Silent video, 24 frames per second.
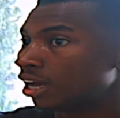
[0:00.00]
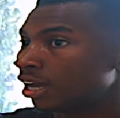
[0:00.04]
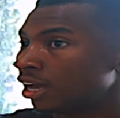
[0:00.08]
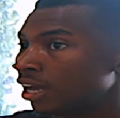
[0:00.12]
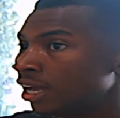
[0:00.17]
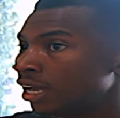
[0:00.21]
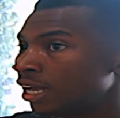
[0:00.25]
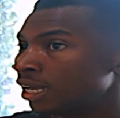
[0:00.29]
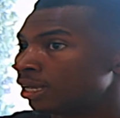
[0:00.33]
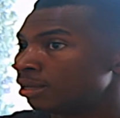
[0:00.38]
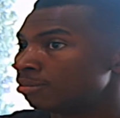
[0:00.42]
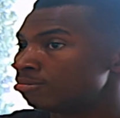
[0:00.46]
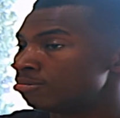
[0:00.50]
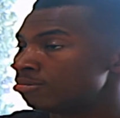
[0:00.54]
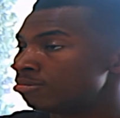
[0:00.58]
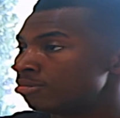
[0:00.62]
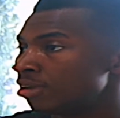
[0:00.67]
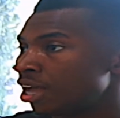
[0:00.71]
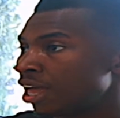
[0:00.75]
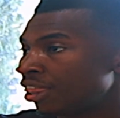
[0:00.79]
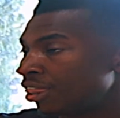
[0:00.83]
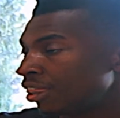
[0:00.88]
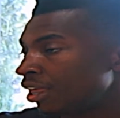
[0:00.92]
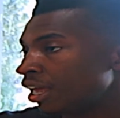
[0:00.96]

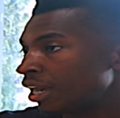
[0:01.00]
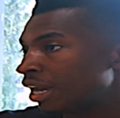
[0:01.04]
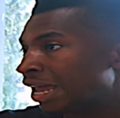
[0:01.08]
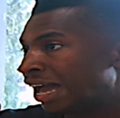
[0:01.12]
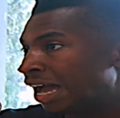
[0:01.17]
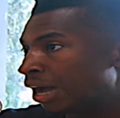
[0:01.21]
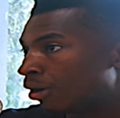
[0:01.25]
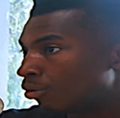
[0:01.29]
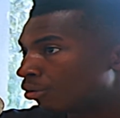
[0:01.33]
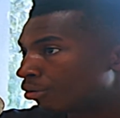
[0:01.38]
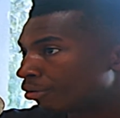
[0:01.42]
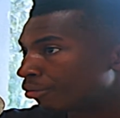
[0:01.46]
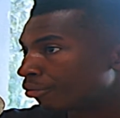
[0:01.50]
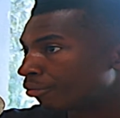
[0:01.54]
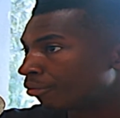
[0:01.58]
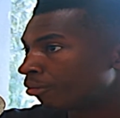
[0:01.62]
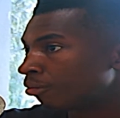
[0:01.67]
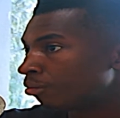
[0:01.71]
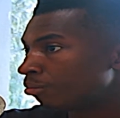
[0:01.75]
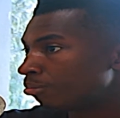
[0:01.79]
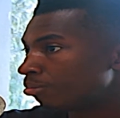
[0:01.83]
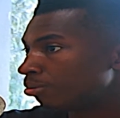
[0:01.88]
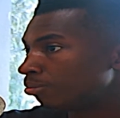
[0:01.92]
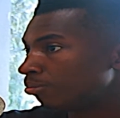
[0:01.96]
And then our
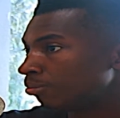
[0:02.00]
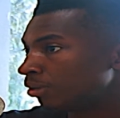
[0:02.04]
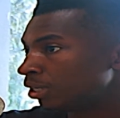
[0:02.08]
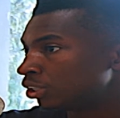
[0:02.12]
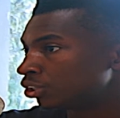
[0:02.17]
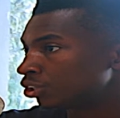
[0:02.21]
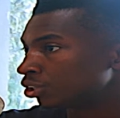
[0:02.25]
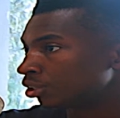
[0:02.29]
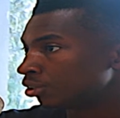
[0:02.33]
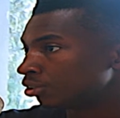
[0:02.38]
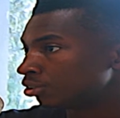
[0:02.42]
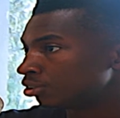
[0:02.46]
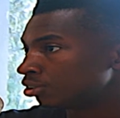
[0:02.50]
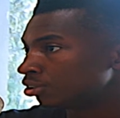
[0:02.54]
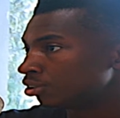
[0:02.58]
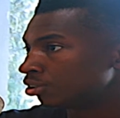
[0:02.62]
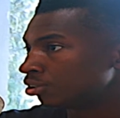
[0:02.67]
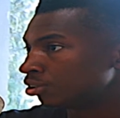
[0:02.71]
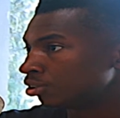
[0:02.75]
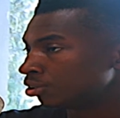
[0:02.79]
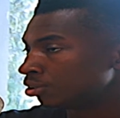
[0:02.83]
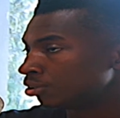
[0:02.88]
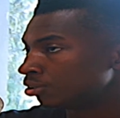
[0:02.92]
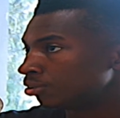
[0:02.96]
group, we chose to
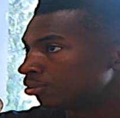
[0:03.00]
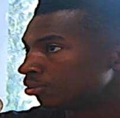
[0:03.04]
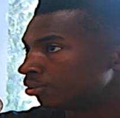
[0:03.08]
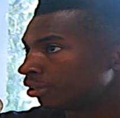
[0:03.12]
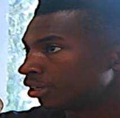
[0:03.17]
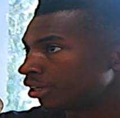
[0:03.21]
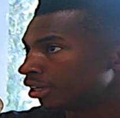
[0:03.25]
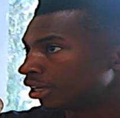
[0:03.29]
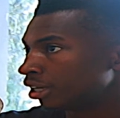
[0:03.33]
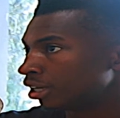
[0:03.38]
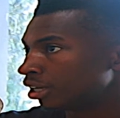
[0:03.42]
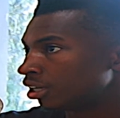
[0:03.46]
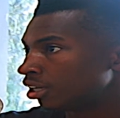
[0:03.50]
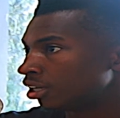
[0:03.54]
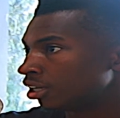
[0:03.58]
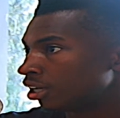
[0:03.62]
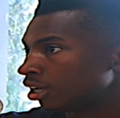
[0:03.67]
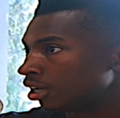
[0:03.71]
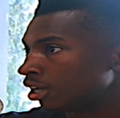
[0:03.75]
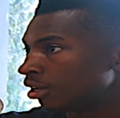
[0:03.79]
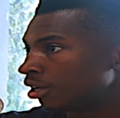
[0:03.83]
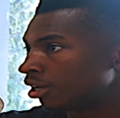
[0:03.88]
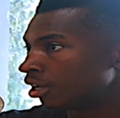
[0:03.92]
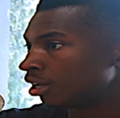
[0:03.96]
do
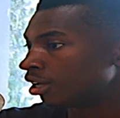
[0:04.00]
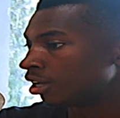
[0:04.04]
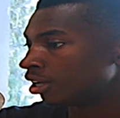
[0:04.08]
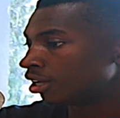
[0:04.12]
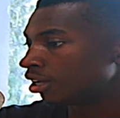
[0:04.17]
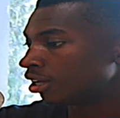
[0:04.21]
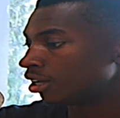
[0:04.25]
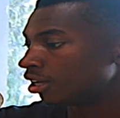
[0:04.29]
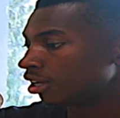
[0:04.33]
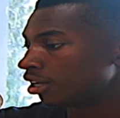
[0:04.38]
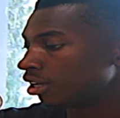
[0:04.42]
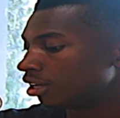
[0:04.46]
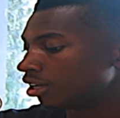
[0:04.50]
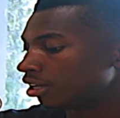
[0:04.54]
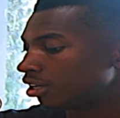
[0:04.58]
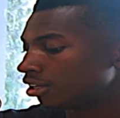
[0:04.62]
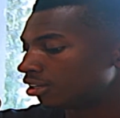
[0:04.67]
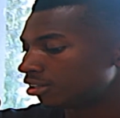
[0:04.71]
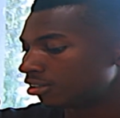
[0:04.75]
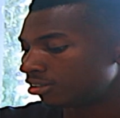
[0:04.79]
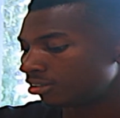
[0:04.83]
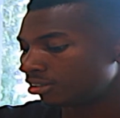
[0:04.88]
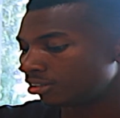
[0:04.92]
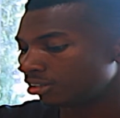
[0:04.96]
a
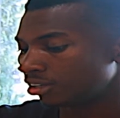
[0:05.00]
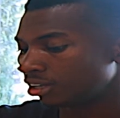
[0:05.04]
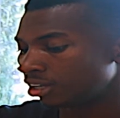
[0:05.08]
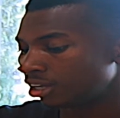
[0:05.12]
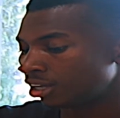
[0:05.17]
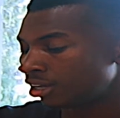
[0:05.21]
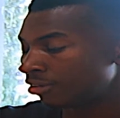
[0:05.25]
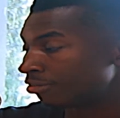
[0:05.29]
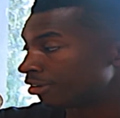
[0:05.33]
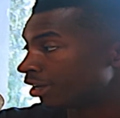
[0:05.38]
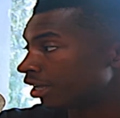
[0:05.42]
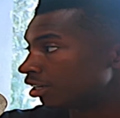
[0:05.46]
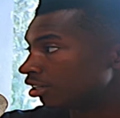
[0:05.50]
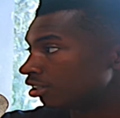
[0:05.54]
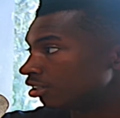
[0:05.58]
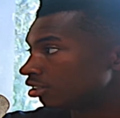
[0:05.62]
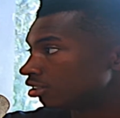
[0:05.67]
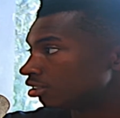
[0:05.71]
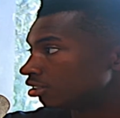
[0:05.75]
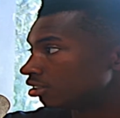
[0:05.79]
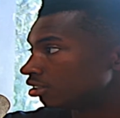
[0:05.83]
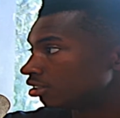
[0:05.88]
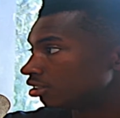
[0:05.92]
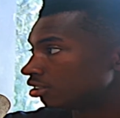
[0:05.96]
event,
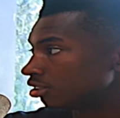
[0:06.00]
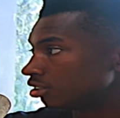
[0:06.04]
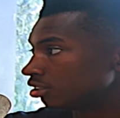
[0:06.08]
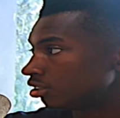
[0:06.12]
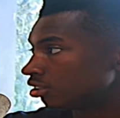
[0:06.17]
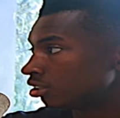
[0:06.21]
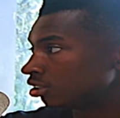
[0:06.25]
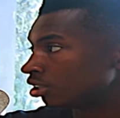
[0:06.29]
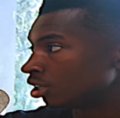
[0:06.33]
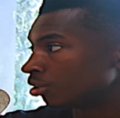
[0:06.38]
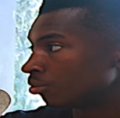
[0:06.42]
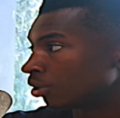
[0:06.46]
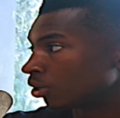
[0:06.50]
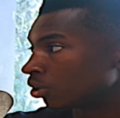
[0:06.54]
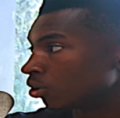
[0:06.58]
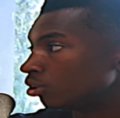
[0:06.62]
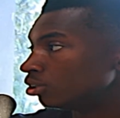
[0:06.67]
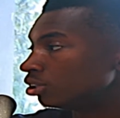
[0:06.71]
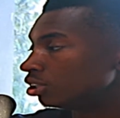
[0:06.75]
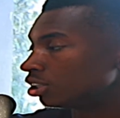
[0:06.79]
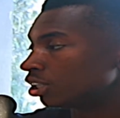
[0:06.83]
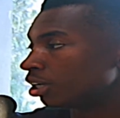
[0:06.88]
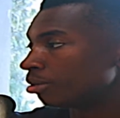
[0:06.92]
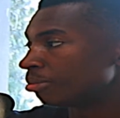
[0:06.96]
so a
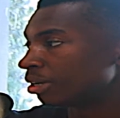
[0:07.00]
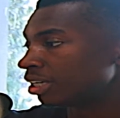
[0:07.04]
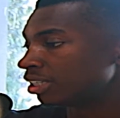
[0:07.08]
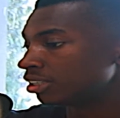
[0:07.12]
concert